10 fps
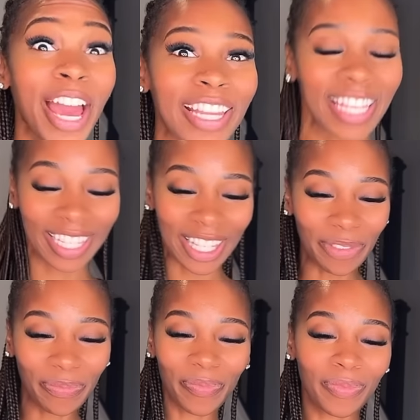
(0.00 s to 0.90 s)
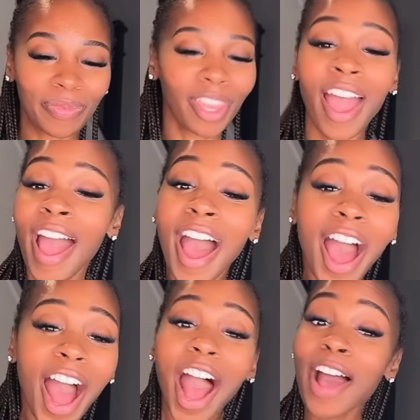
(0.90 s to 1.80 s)
you got this.
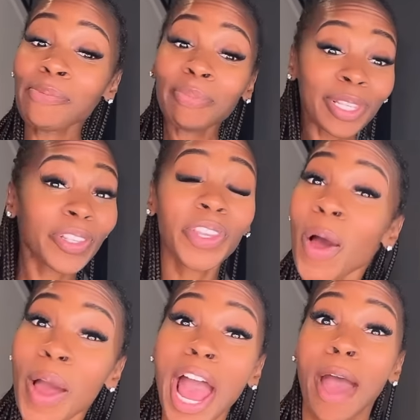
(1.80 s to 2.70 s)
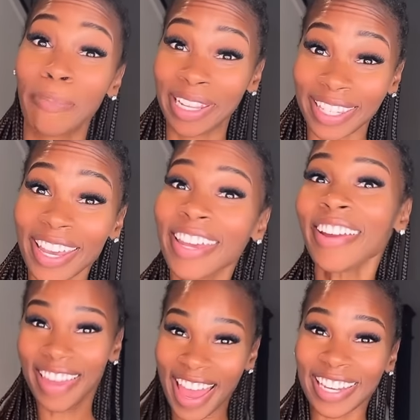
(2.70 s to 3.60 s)
I'm so happy to
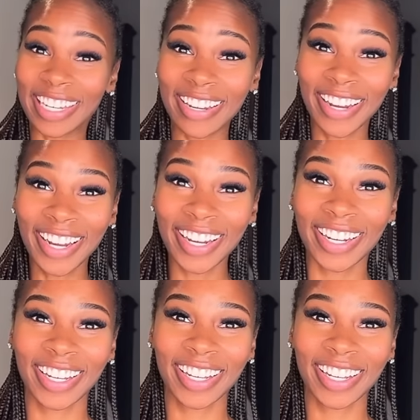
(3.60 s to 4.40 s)
hear that, dear.